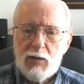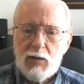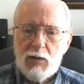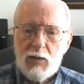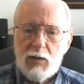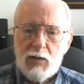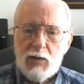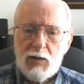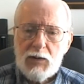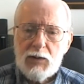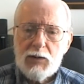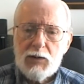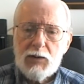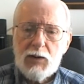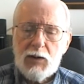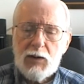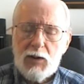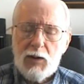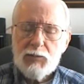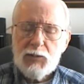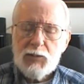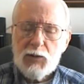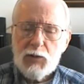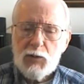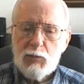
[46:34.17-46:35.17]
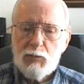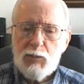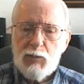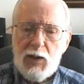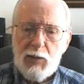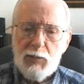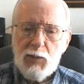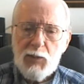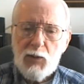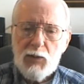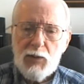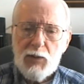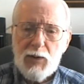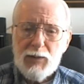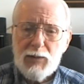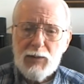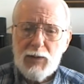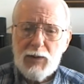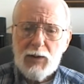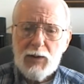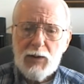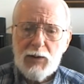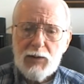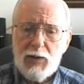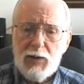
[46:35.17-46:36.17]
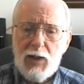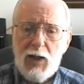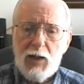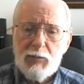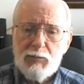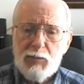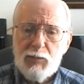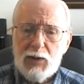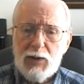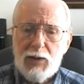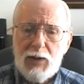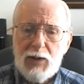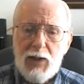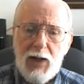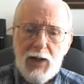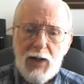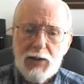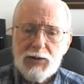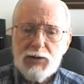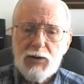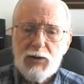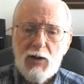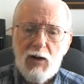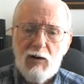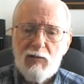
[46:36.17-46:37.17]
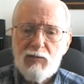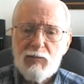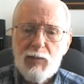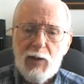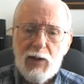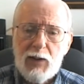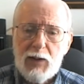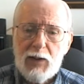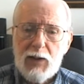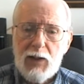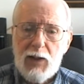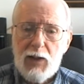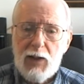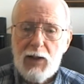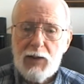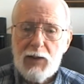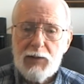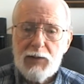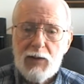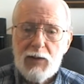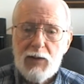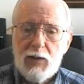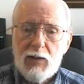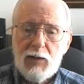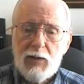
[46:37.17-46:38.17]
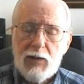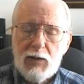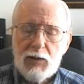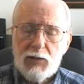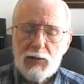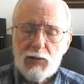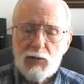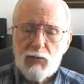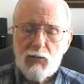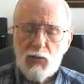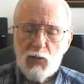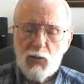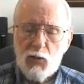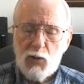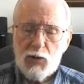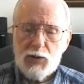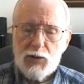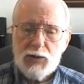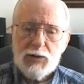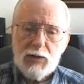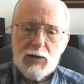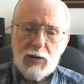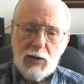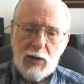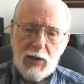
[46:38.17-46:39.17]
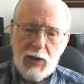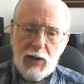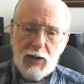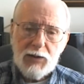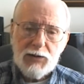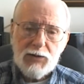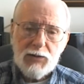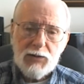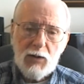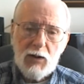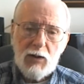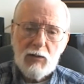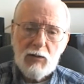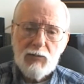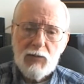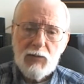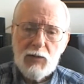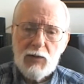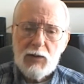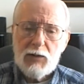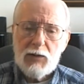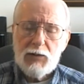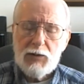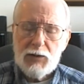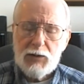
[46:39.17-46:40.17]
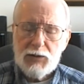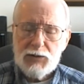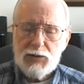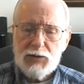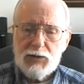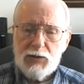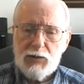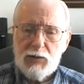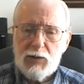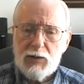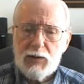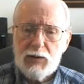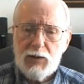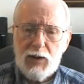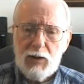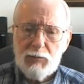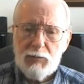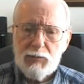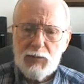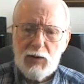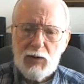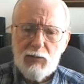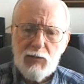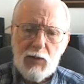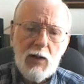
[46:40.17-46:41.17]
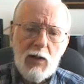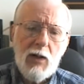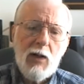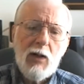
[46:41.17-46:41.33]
He didn't come to the people that had not been cast off by God and divorced and cast off in the Assyrian captivity.